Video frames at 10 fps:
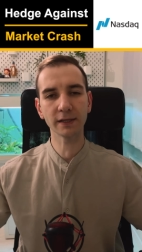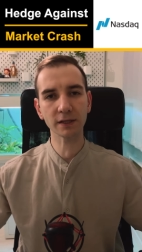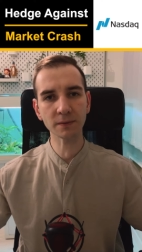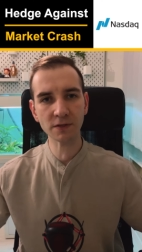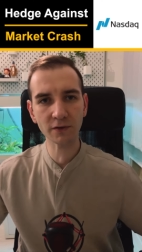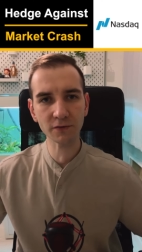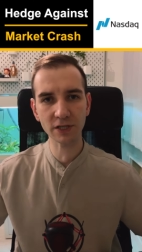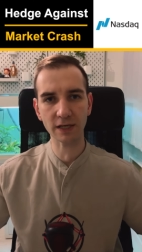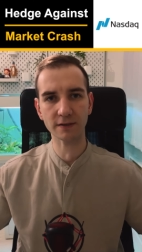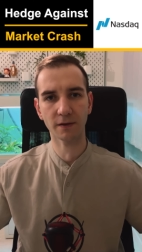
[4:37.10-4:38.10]
In terms of
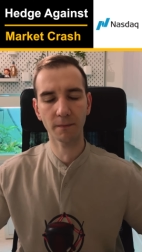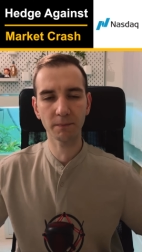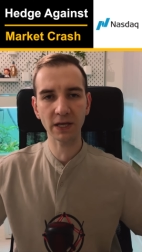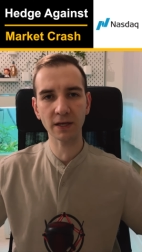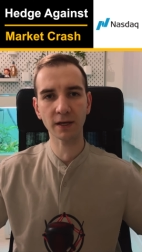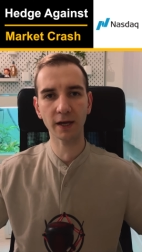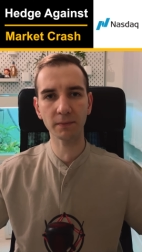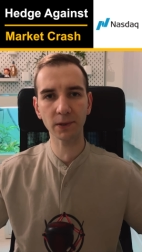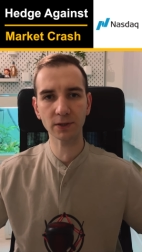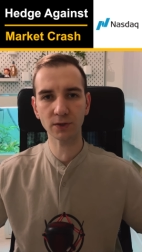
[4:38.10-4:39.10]
just being
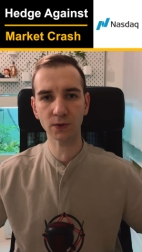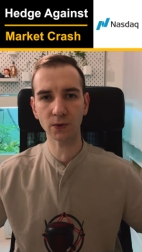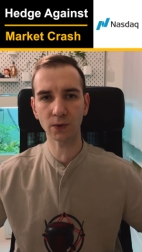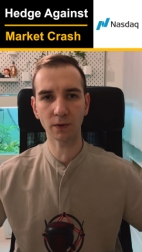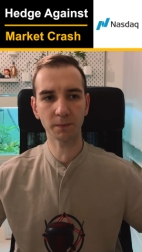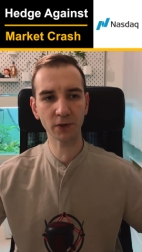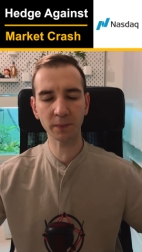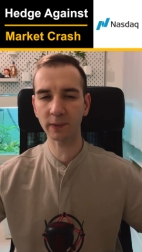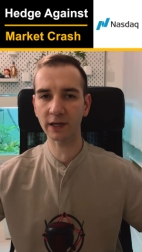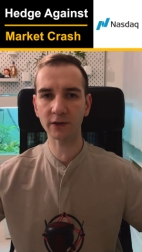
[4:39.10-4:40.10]
able to
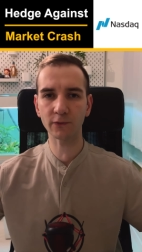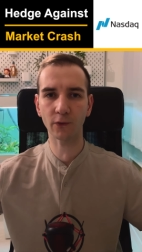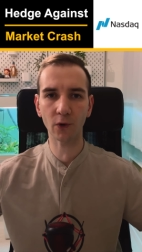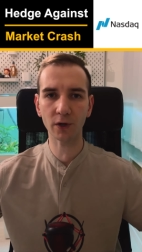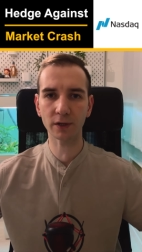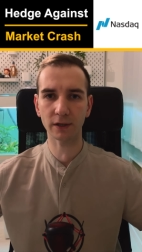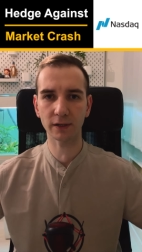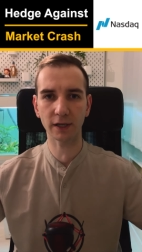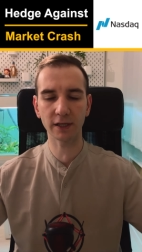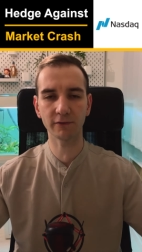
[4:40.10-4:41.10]
prepare for
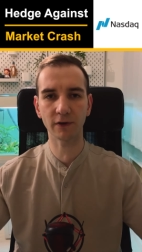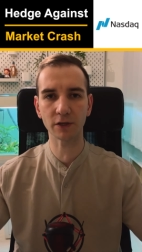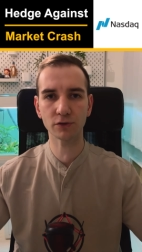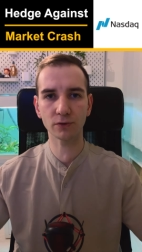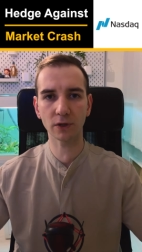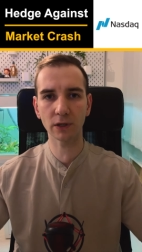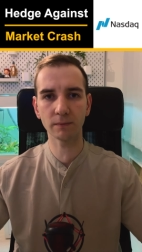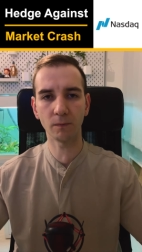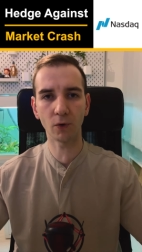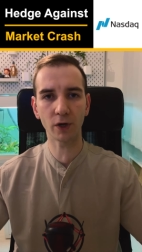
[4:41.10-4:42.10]
an eventual
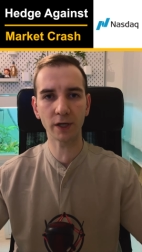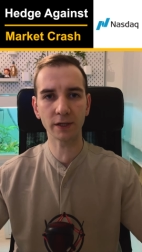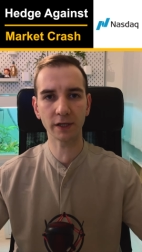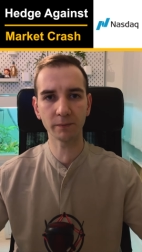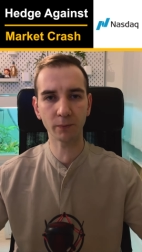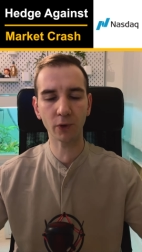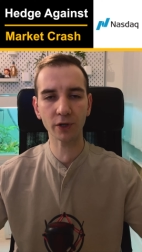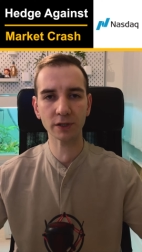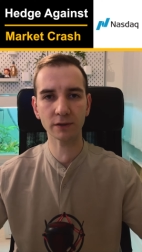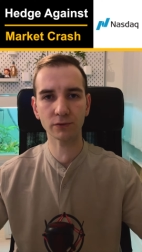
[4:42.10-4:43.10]
more
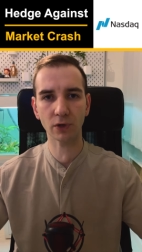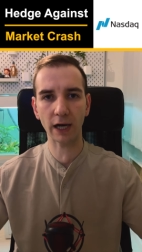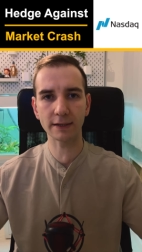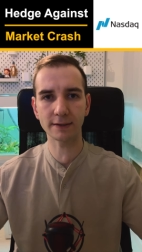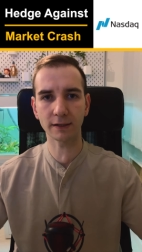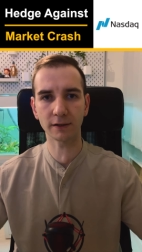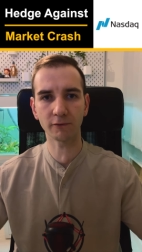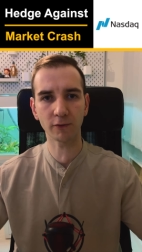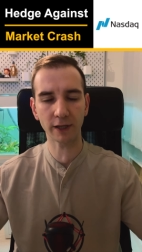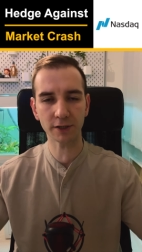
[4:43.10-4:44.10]
important rise in
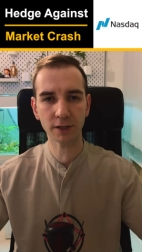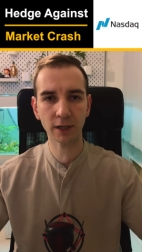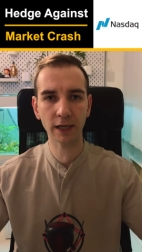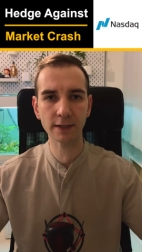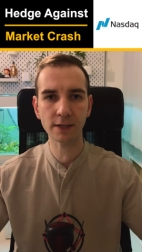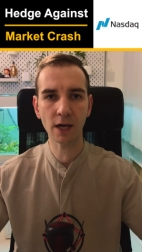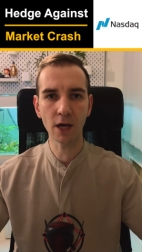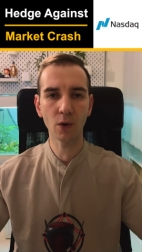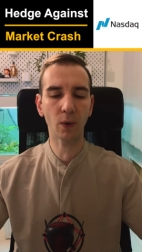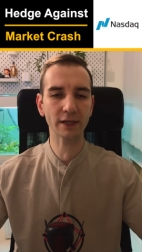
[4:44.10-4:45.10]
inflation guys,
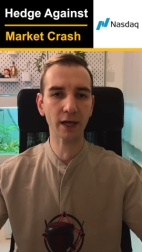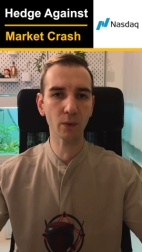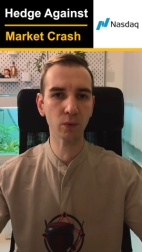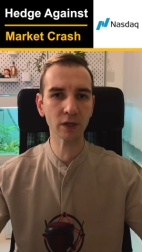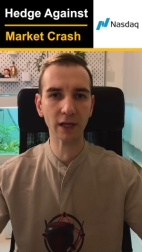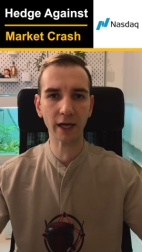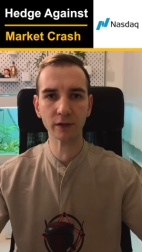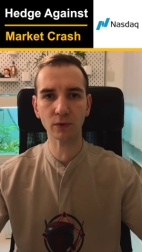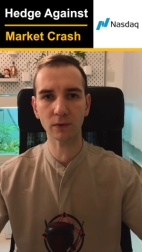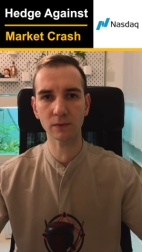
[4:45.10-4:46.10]
what I would like to